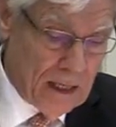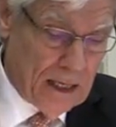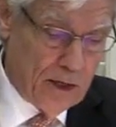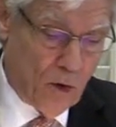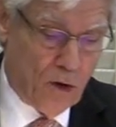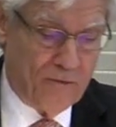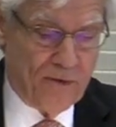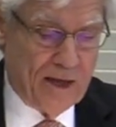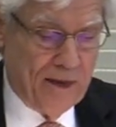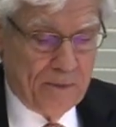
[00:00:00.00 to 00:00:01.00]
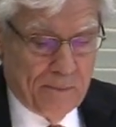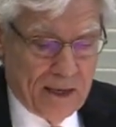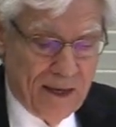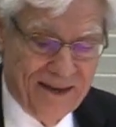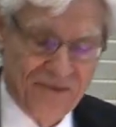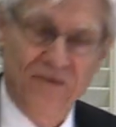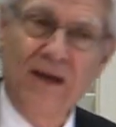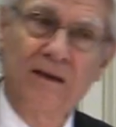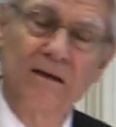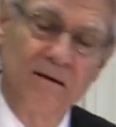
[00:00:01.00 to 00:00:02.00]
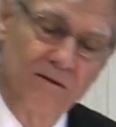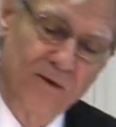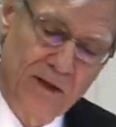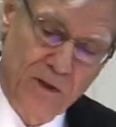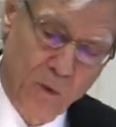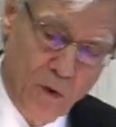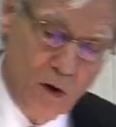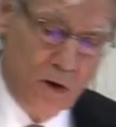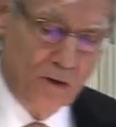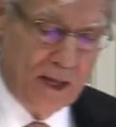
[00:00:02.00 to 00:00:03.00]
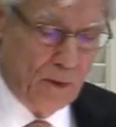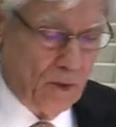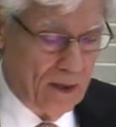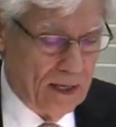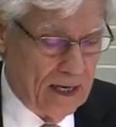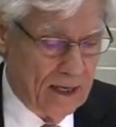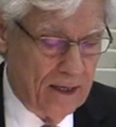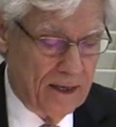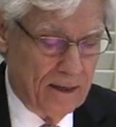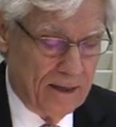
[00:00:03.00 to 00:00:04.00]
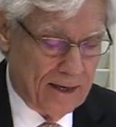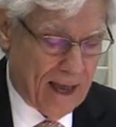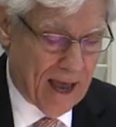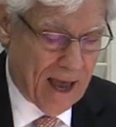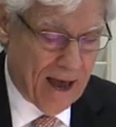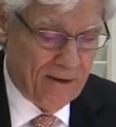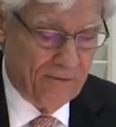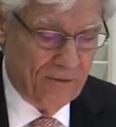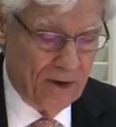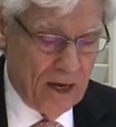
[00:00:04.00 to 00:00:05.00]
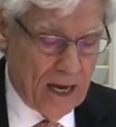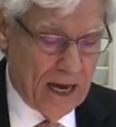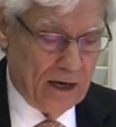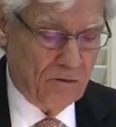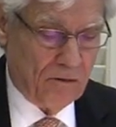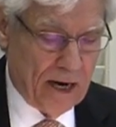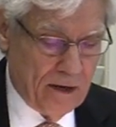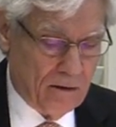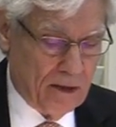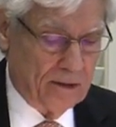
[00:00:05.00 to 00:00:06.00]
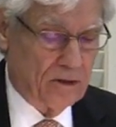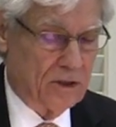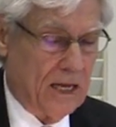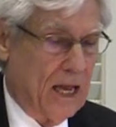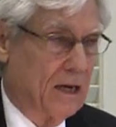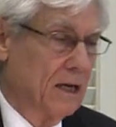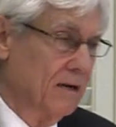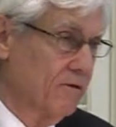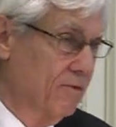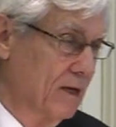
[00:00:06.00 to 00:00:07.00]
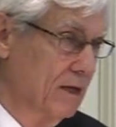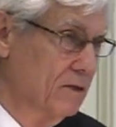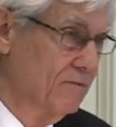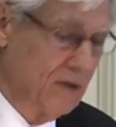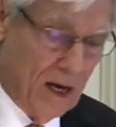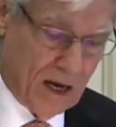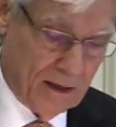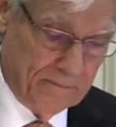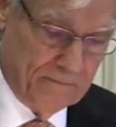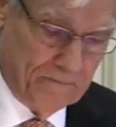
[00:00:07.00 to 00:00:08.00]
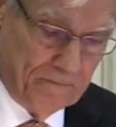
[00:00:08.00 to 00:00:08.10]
in order for them to be effective in the world, they would need to have a greater understanding of the things of God.